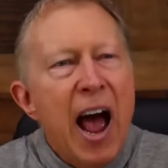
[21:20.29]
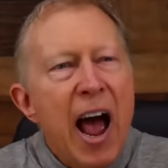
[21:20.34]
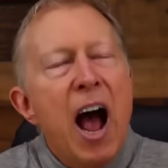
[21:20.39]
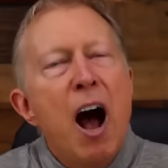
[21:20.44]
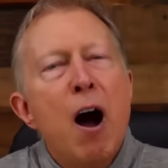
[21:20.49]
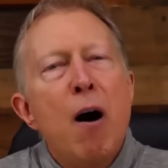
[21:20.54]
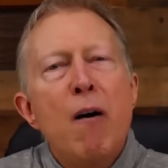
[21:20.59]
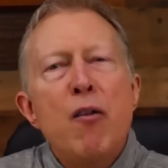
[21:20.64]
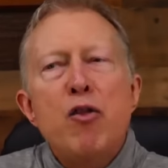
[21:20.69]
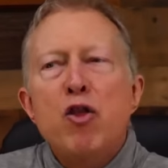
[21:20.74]

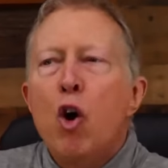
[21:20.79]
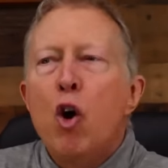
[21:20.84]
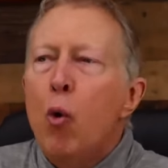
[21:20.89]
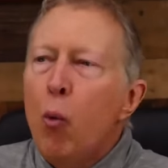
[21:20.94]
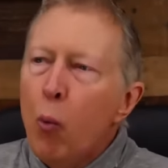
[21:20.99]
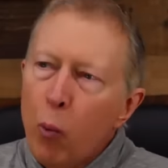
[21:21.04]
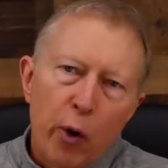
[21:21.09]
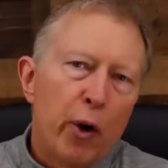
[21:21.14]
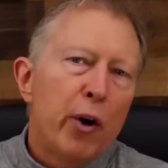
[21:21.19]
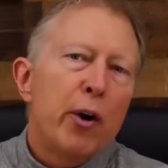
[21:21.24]
How in the
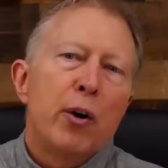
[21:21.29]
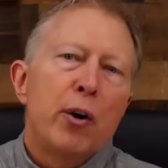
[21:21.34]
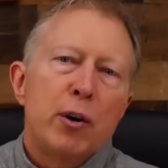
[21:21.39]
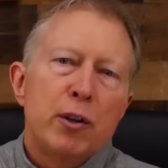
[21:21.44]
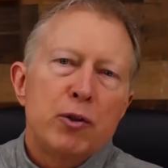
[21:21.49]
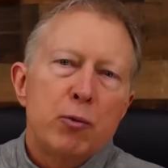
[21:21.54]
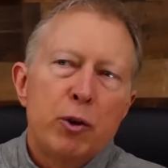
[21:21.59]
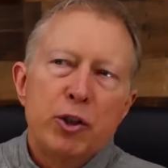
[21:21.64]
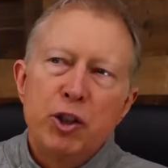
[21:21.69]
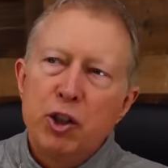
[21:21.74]

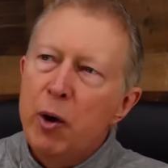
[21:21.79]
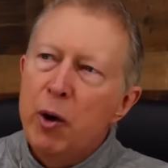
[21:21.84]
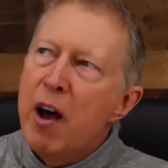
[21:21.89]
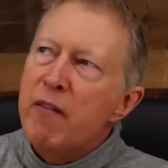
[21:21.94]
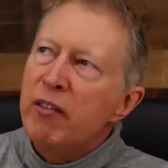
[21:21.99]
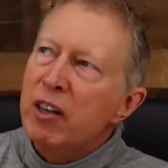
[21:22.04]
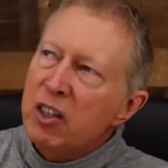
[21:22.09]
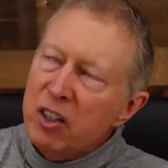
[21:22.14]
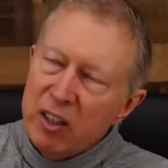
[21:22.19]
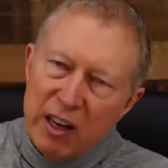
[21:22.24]
world would you
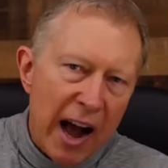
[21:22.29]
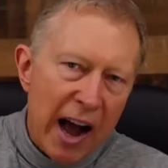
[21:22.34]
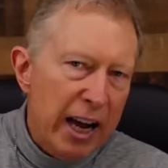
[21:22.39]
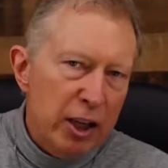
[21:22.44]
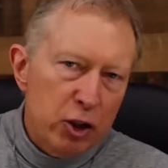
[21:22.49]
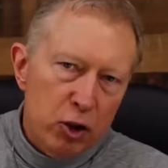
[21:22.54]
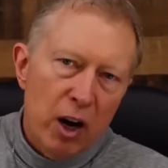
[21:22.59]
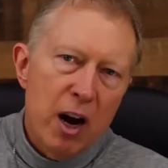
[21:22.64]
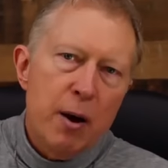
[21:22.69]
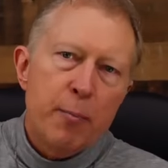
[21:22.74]
have a
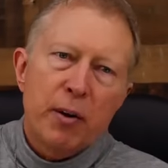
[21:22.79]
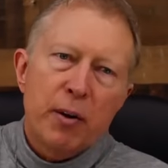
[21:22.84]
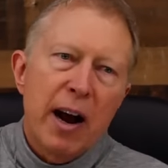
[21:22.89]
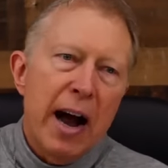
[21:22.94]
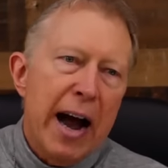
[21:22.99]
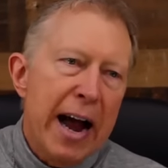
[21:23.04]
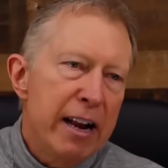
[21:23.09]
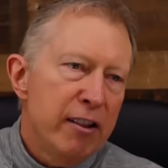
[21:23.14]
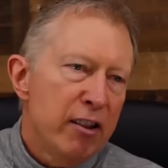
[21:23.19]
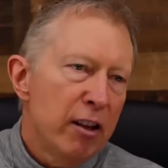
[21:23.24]
skyscraper
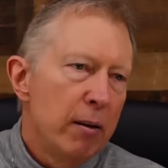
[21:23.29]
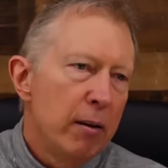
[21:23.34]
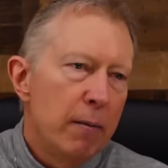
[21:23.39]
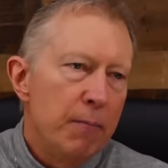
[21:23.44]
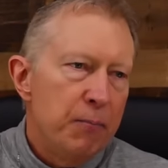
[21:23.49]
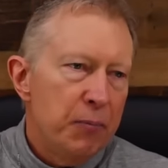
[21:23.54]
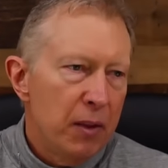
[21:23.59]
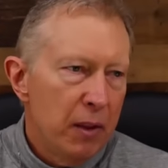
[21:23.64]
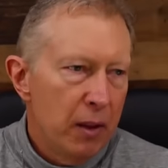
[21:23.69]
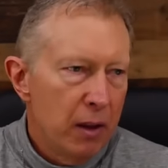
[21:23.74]
height
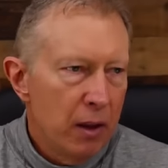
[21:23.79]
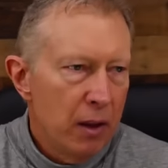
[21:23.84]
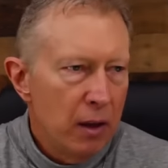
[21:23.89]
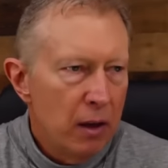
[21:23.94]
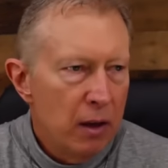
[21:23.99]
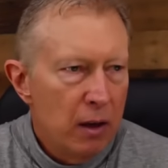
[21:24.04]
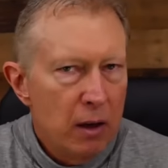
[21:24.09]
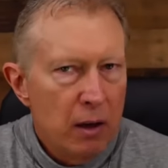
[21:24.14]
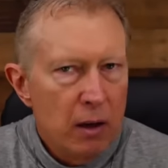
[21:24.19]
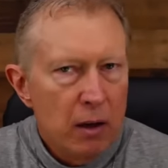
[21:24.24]

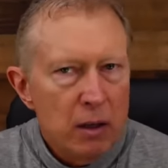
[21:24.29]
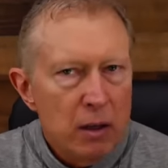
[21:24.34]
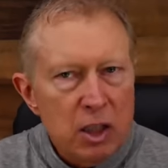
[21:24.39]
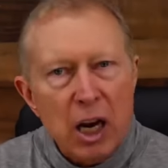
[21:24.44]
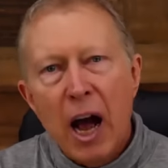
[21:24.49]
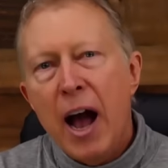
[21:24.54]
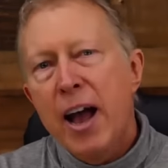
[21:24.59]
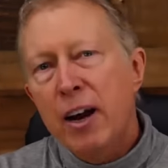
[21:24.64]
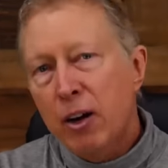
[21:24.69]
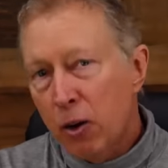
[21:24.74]

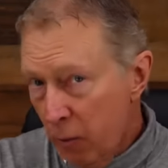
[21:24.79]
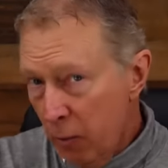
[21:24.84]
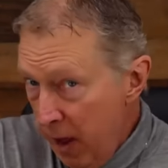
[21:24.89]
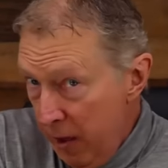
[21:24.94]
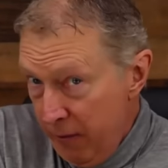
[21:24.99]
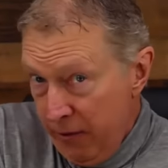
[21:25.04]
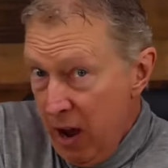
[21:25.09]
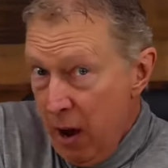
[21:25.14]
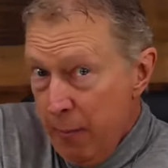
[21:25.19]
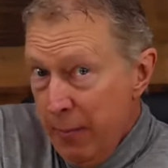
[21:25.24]
tidal
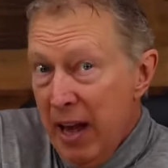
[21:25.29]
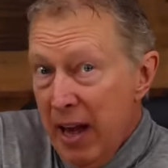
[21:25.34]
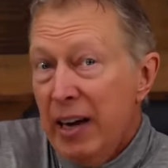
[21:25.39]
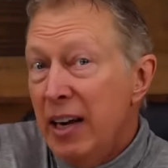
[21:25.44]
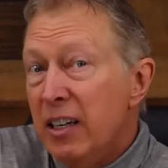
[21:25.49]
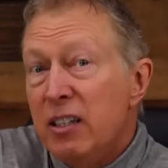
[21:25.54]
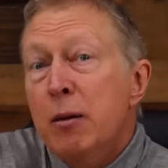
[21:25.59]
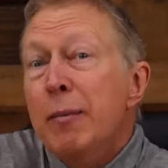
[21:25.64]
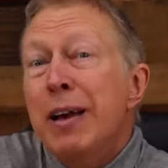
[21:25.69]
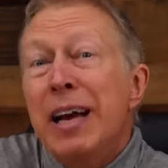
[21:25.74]
wave coming? It
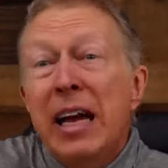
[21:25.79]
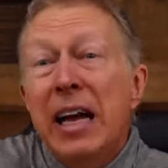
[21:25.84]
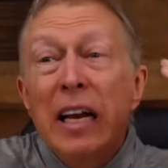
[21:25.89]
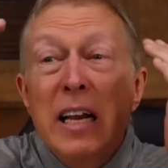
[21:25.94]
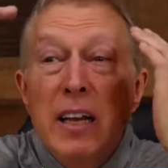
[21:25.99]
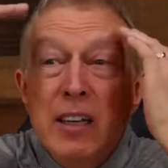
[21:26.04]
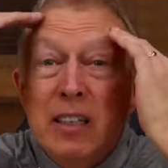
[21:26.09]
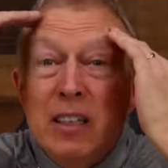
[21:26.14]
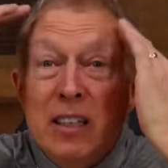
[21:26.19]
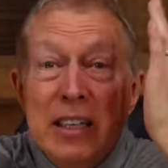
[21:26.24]
doesn't make
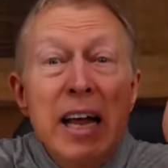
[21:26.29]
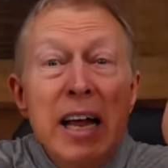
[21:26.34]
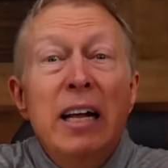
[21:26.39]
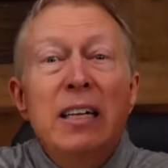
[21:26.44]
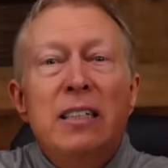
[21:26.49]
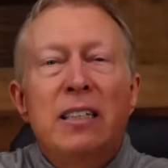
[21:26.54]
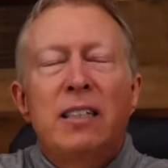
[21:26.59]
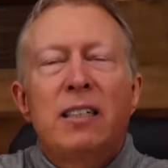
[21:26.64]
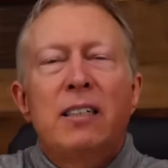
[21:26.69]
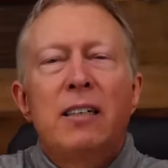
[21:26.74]
any
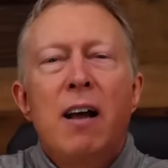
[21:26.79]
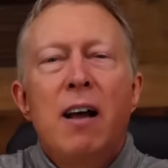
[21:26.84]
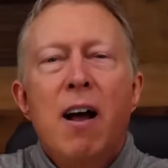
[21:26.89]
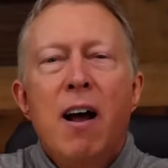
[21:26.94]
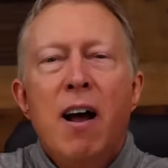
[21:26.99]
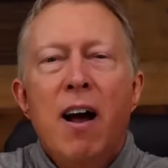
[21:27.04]
sense.